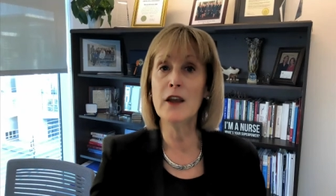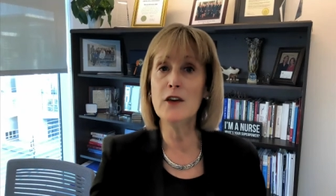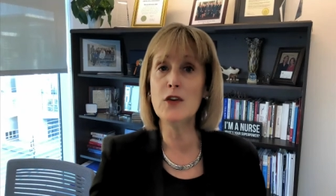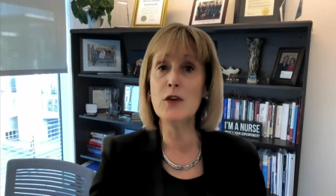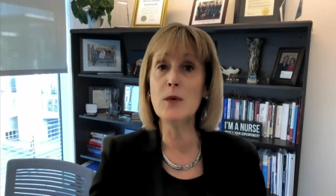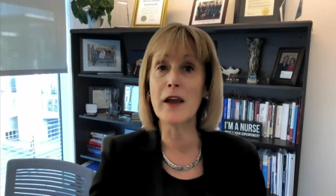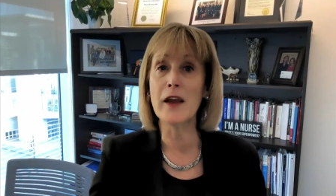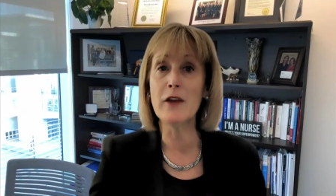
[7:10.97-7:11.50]

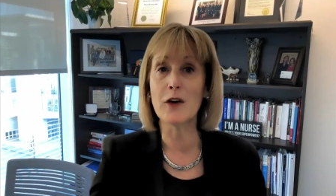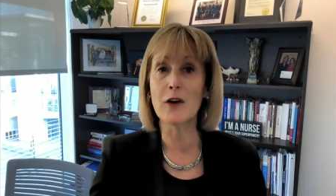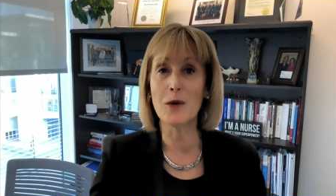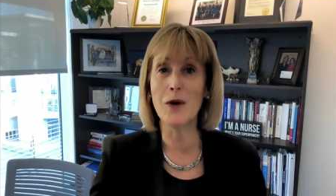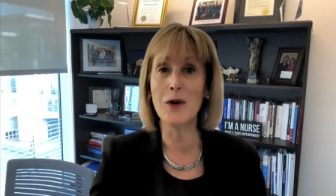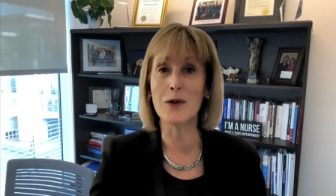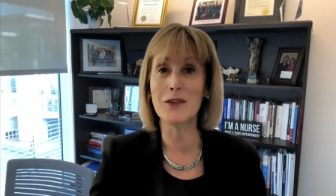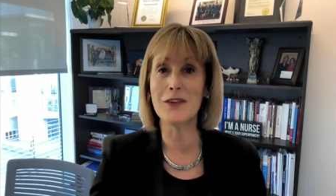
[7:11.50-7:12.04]
Two other
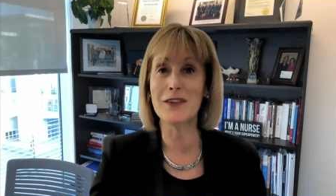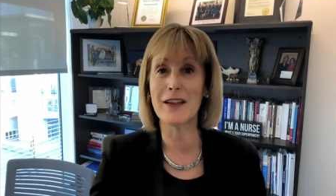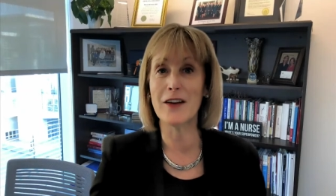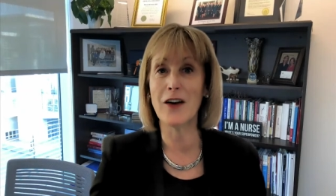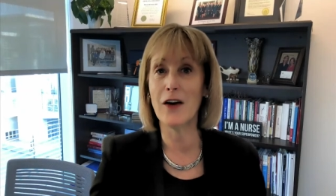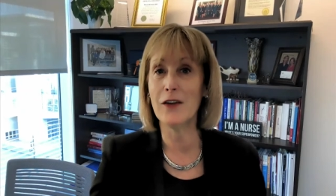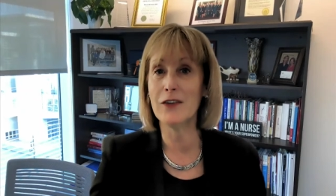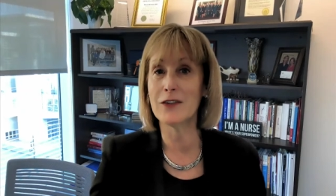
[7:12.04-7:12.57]
quotes that
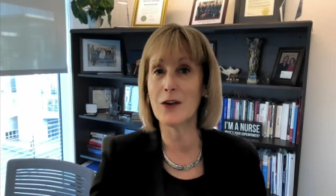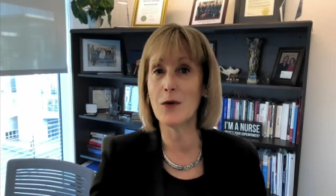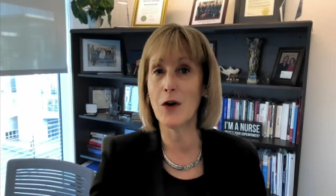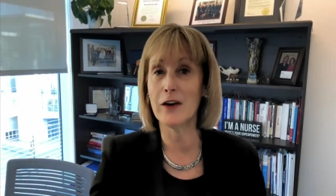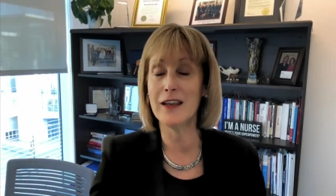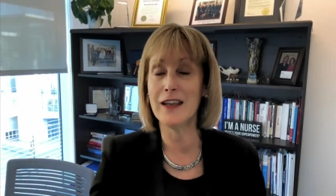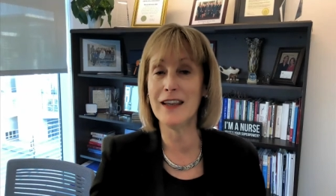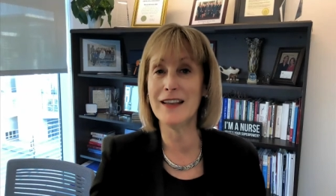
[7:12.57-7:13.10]
also
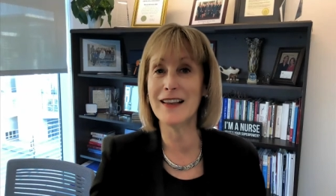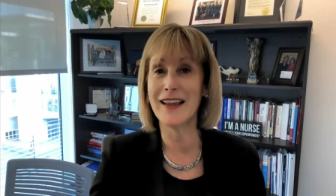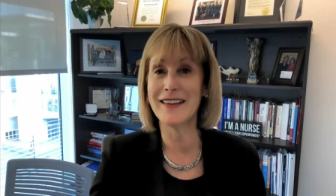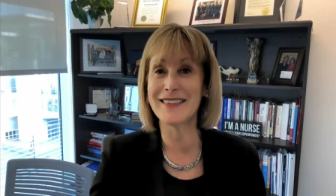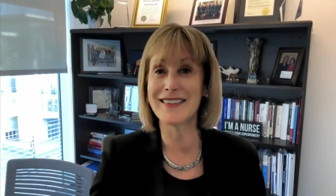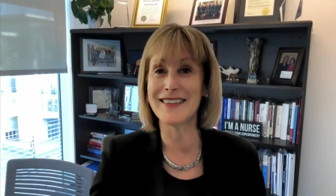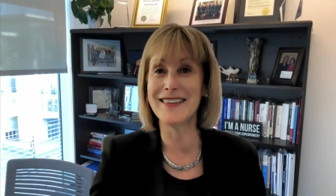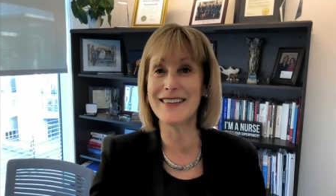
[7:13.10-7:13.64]
are key
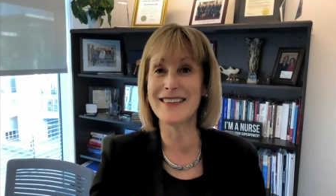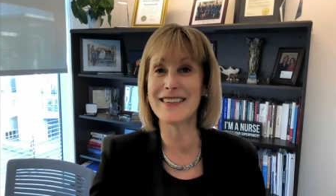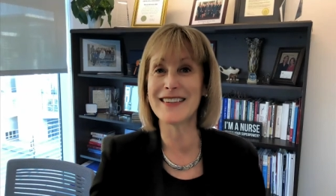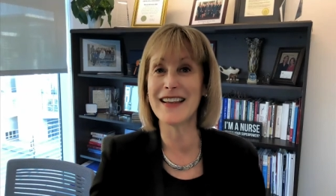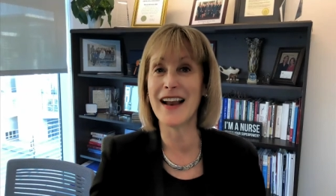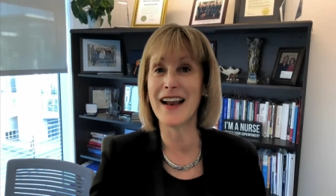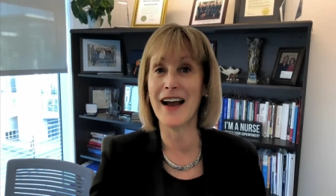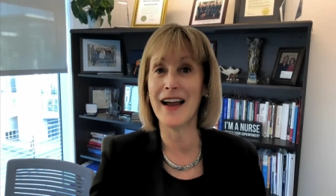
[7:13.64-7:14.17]
lessons
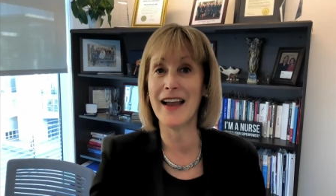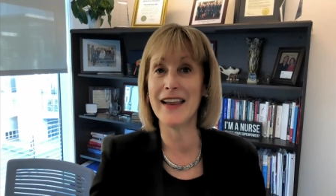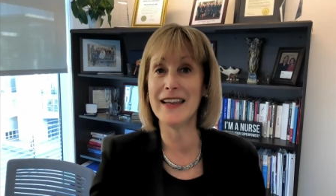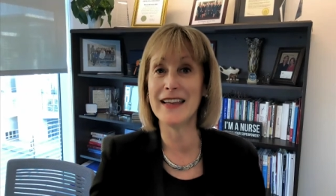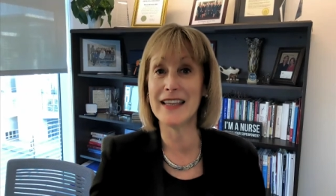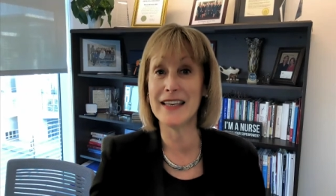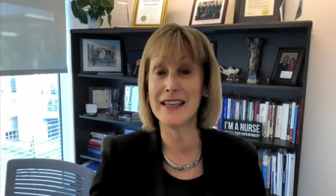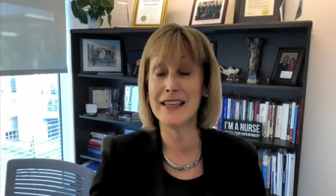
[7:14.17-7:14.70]
that I
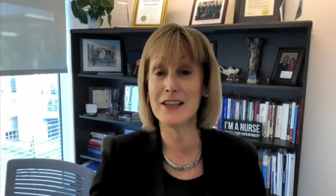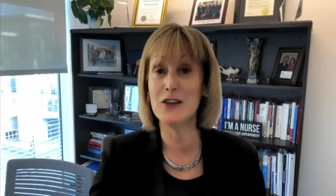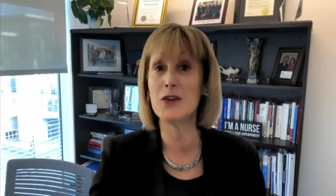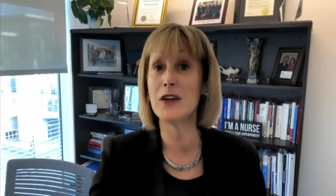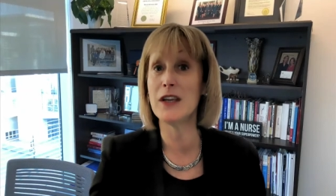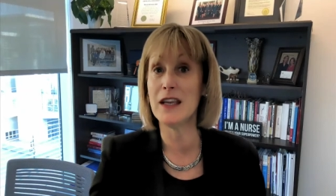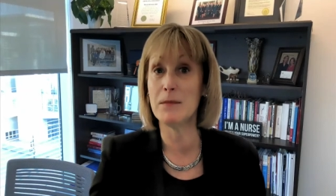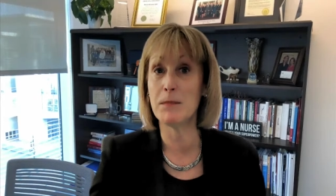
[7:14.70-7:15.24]
continue
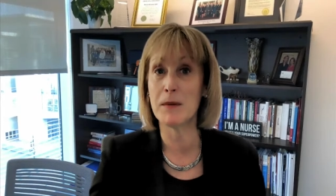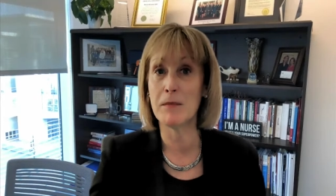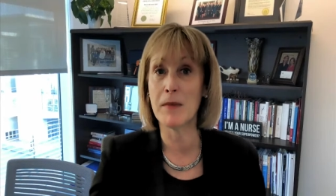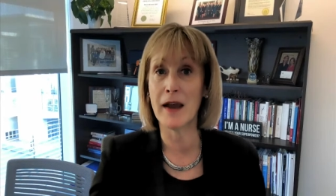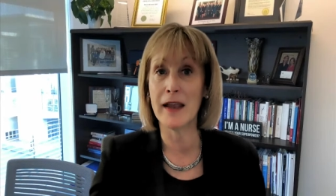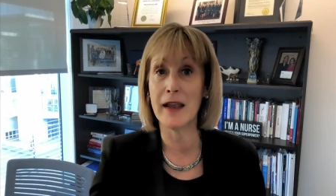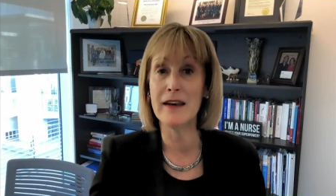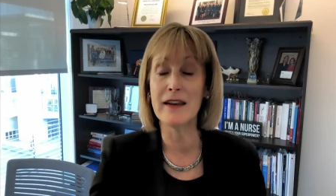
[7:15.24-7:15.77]
to keep in
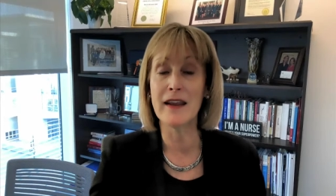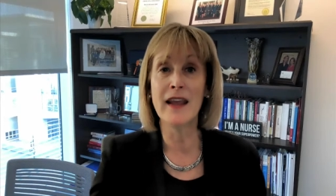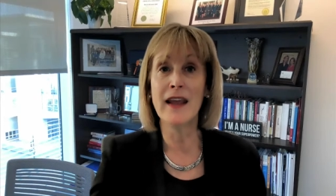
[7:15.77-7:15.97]
mind